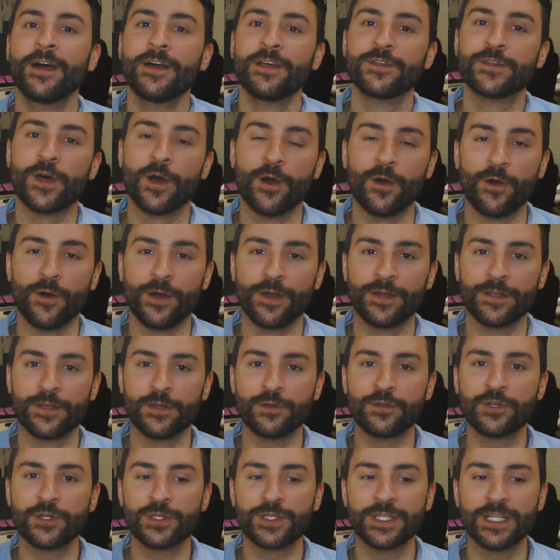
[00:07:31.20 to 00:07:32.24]
So
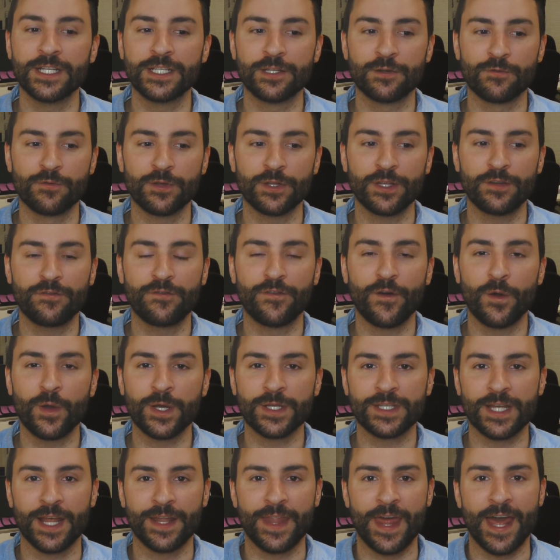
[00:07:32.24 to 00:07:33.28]
you just need to really
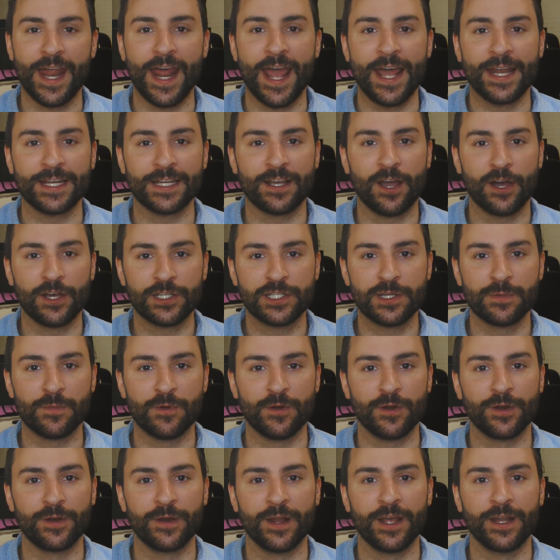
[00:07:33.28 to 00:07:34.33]
focus on that end customer
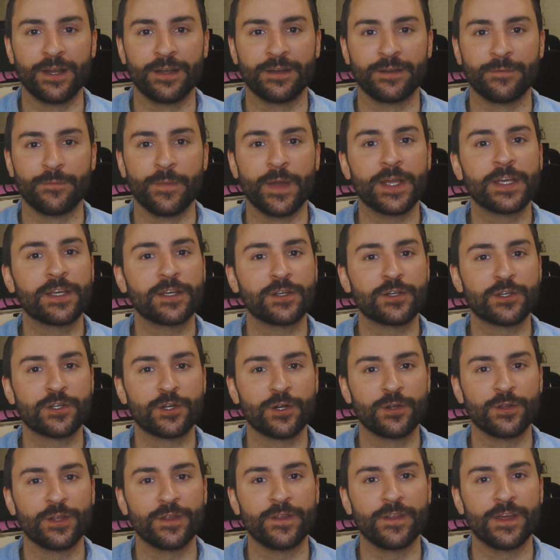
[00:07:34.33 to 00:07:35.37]
and making
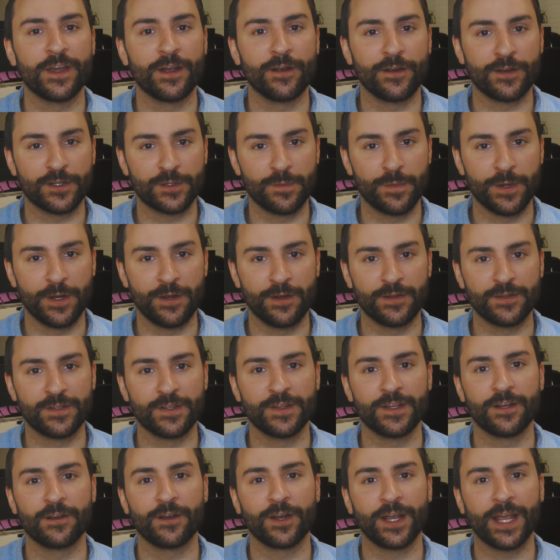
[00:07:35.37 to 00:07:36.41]
sure that their experience
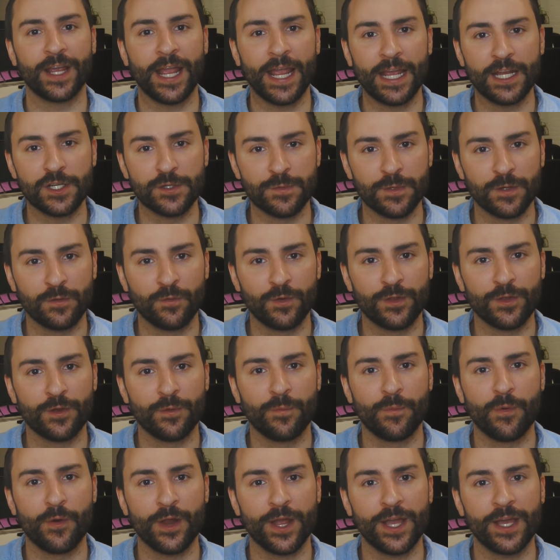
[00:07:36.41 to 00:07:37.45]
and their engagement with your
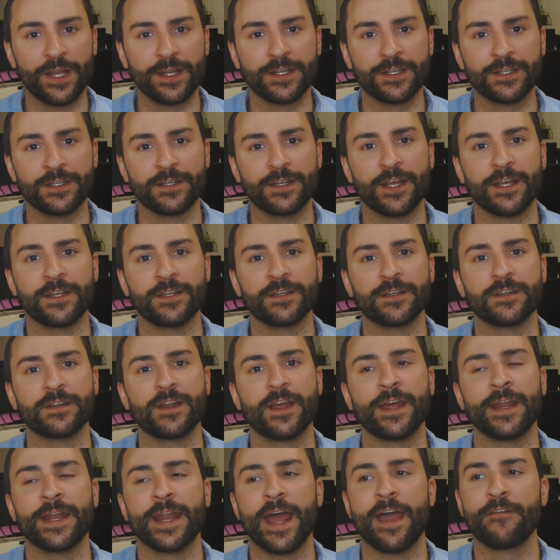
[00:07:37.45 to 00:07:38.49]
brand
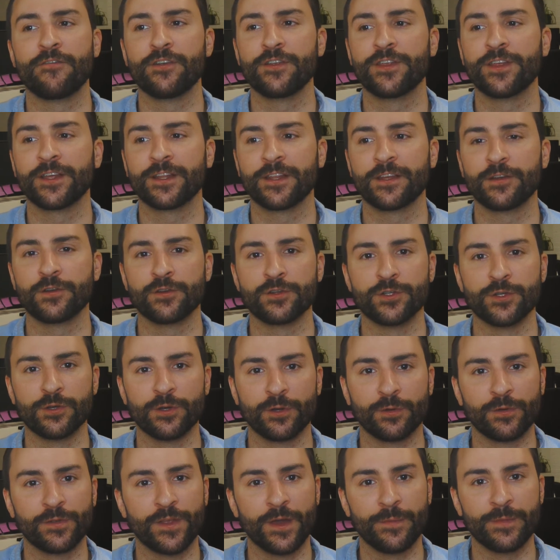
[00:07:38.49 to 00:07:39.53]
and everything that you're doing
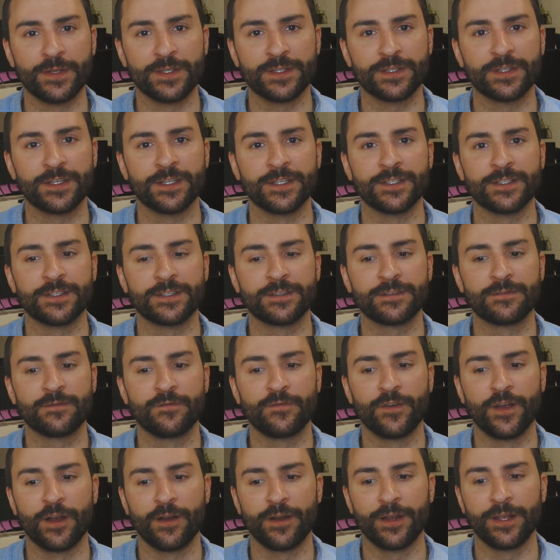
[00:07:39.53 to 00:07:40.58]
with them is
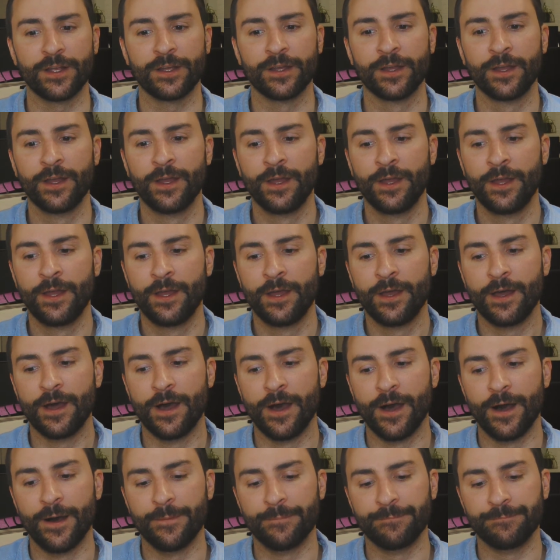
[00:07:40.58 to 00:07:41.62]
very,
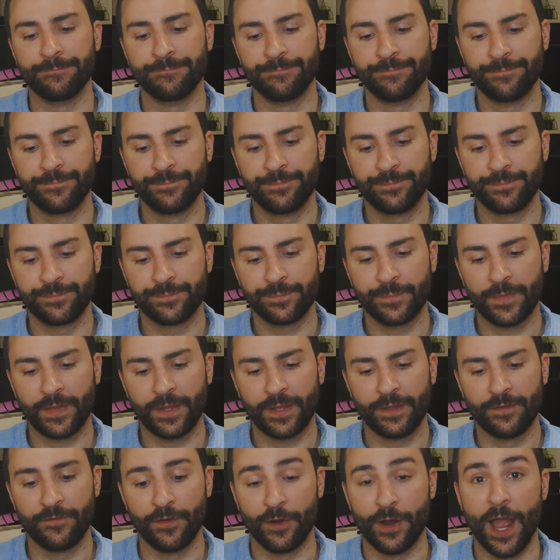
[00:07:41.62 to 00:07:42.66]

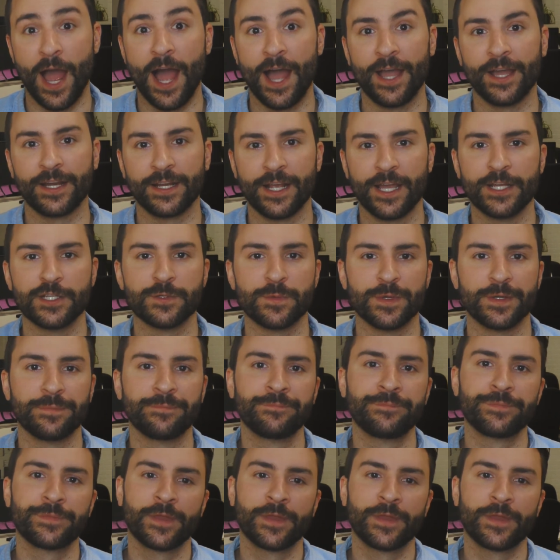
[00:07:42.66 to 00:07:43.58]
very high engagement.